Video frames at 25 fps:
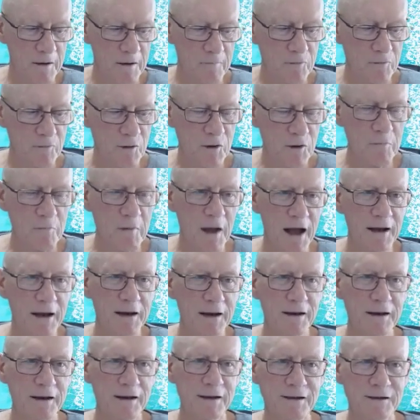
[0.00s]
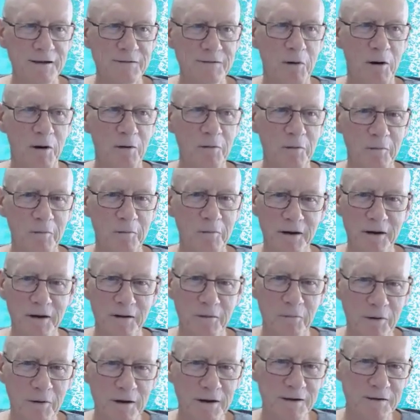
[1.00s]
humanity is probably the
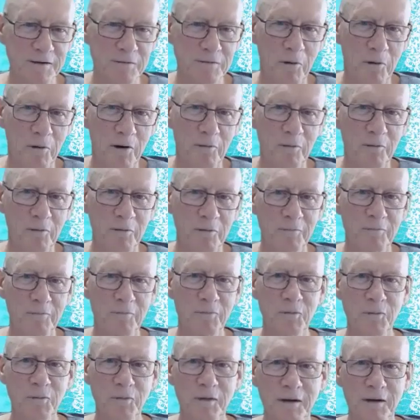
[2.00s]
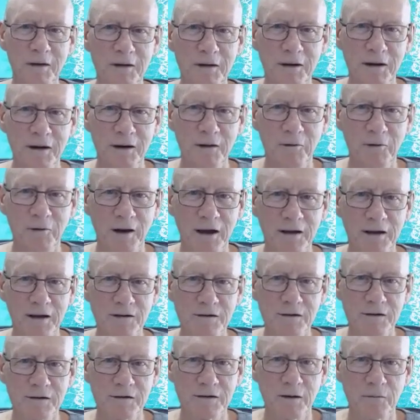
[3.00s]
biggest problem in
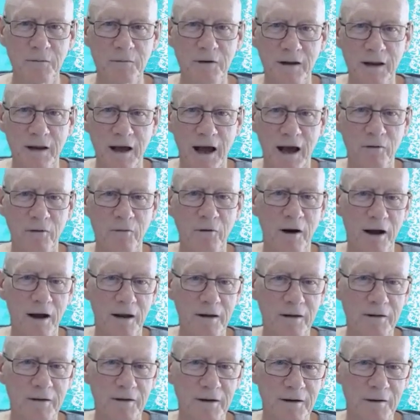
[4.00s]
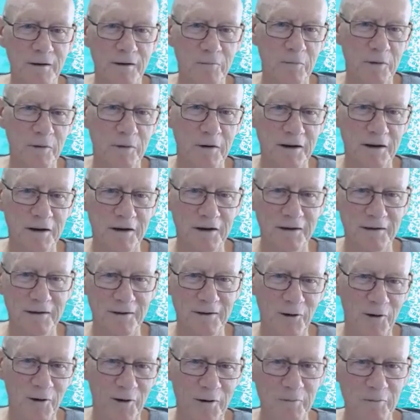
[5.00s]
relationship to that, rather than it being
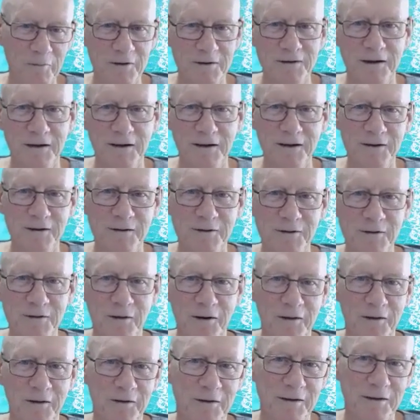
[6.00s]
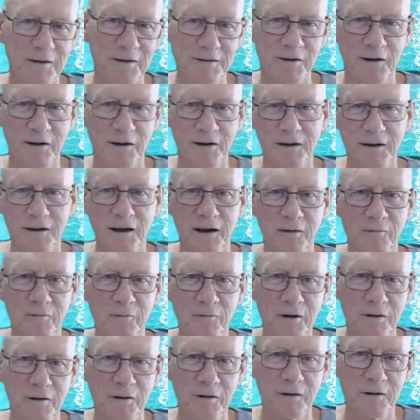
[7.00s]
climate change or other things like that,
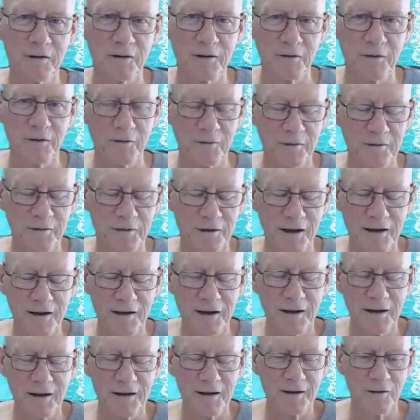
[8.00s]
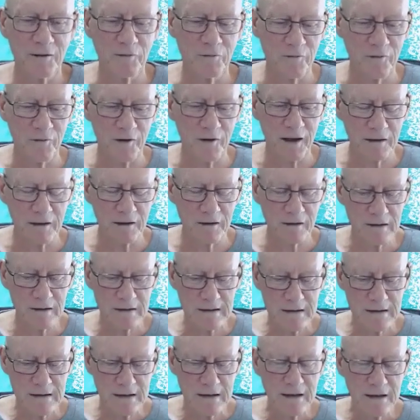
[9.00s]
with in the effect.
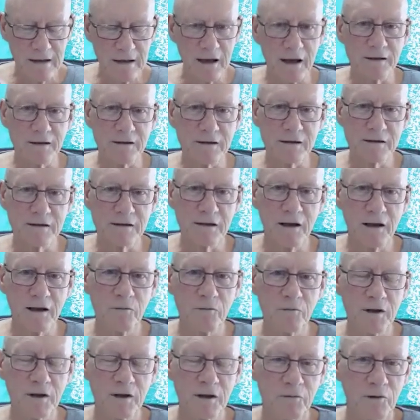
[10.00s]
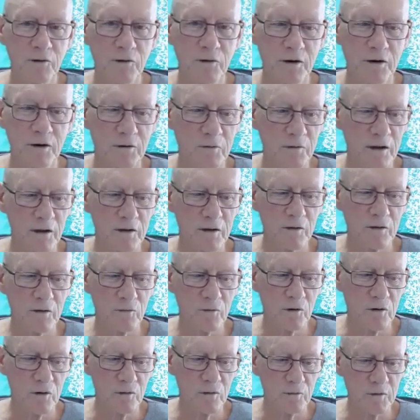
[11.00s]
And it's the same with, if you look around the
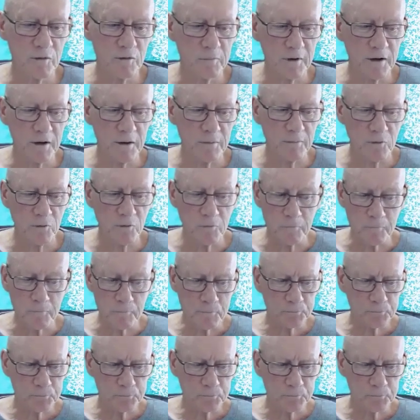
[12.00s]
world with people,